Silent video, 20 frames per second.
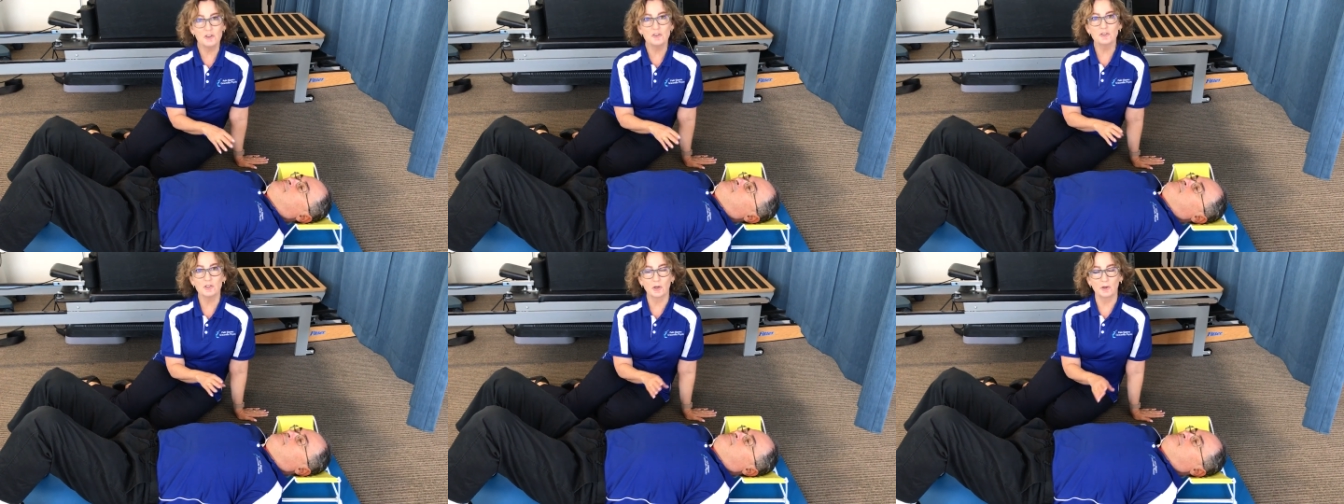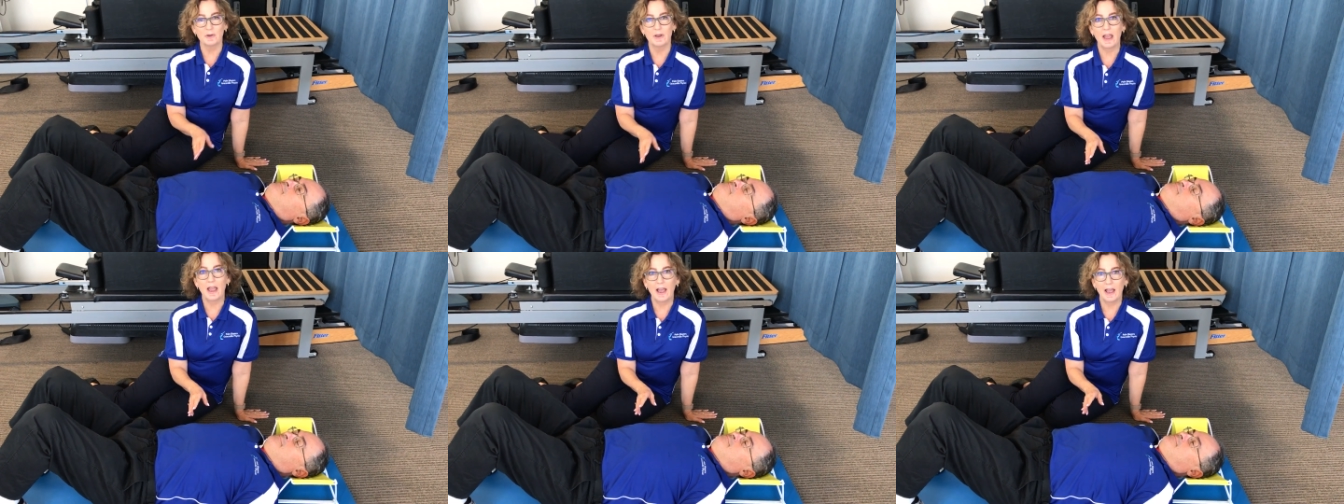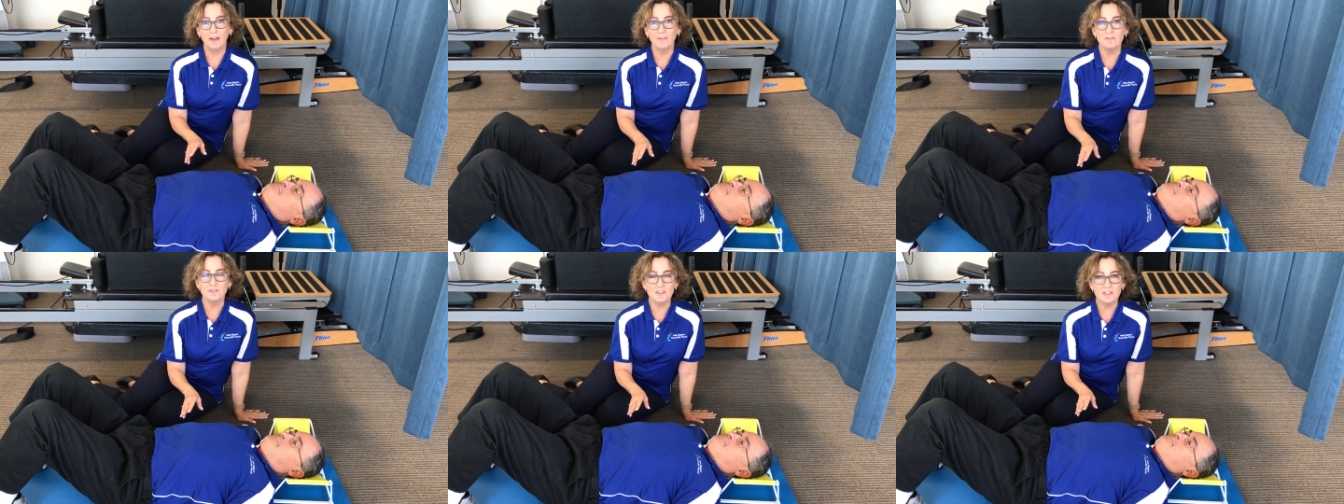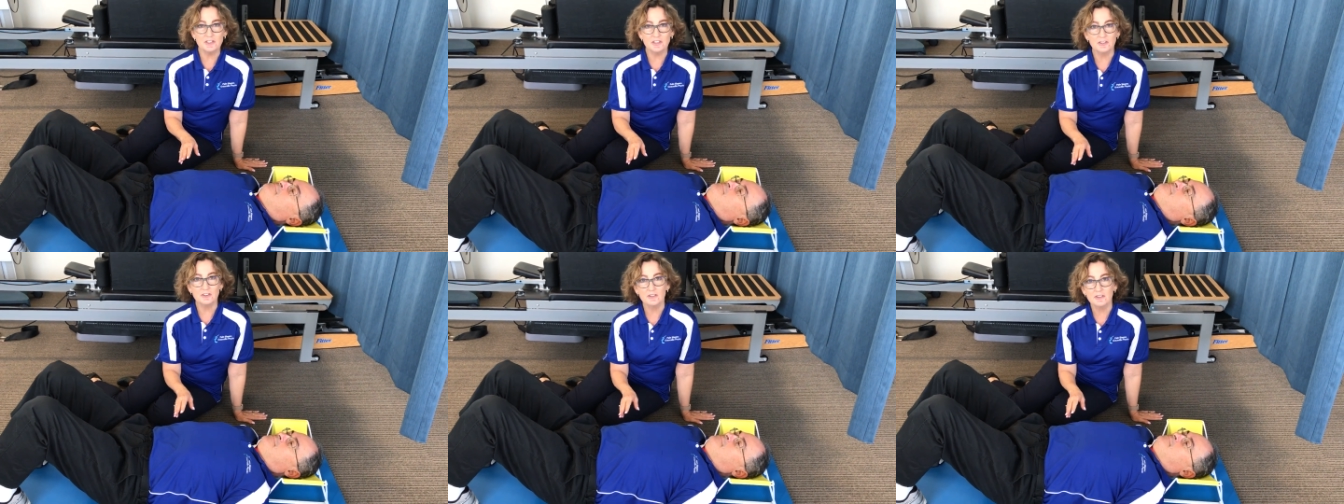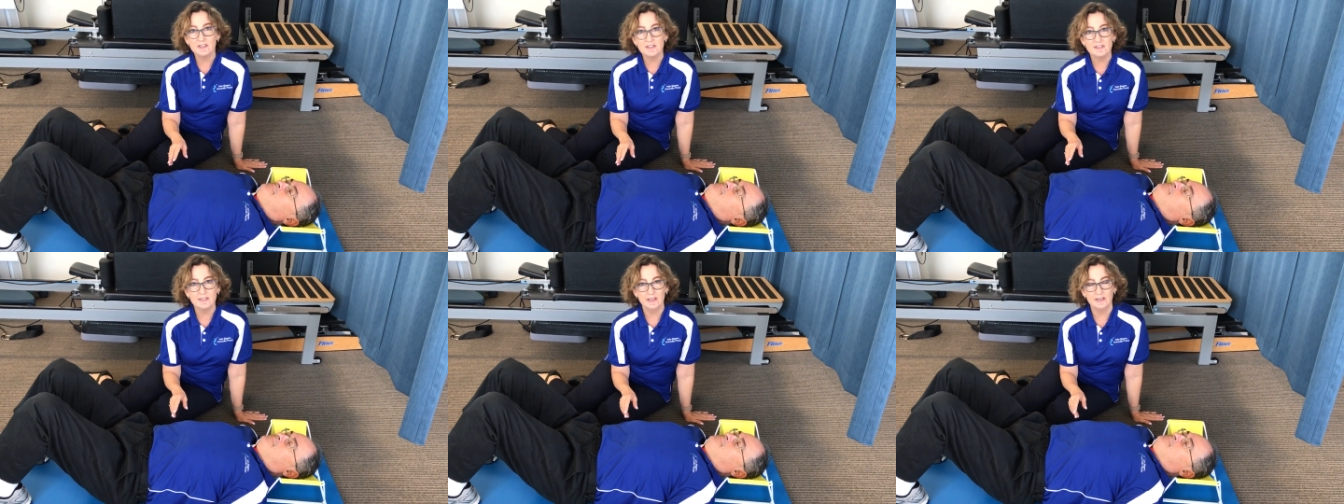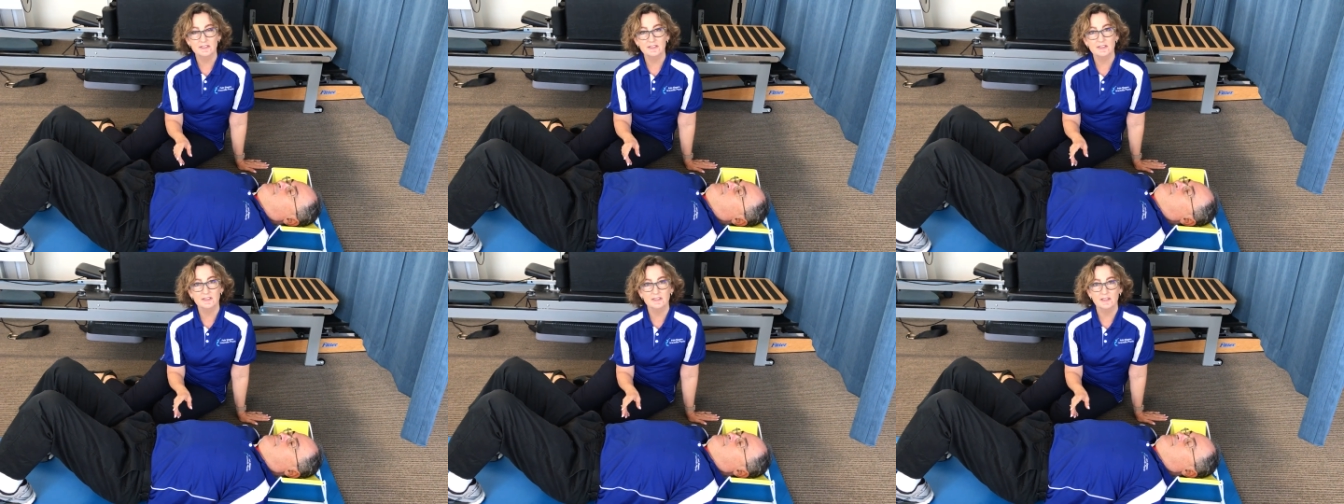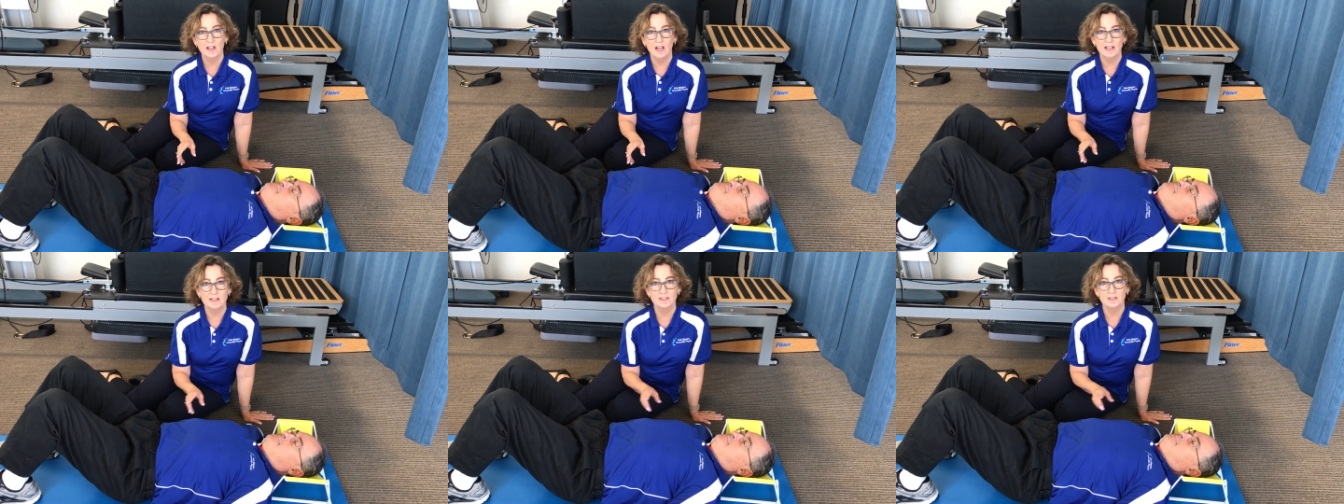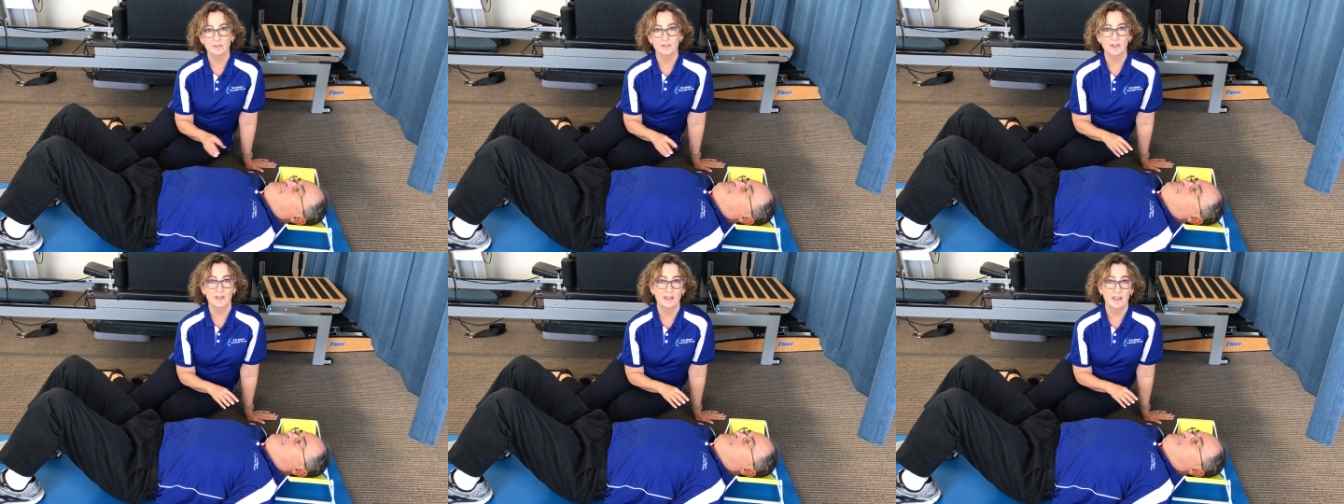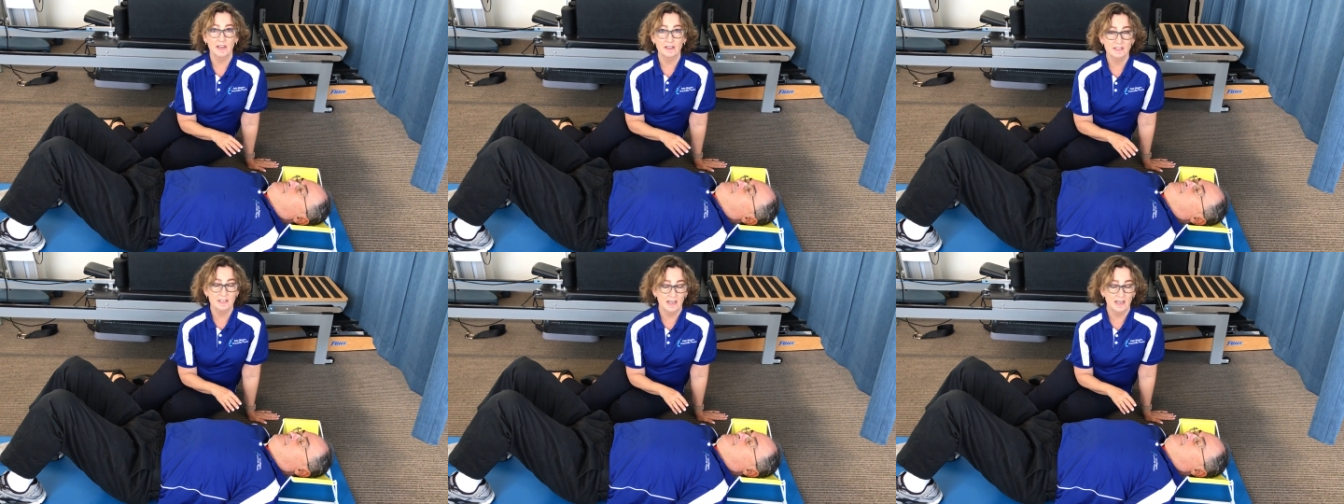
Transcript: You don't have to do this exercise on the Neck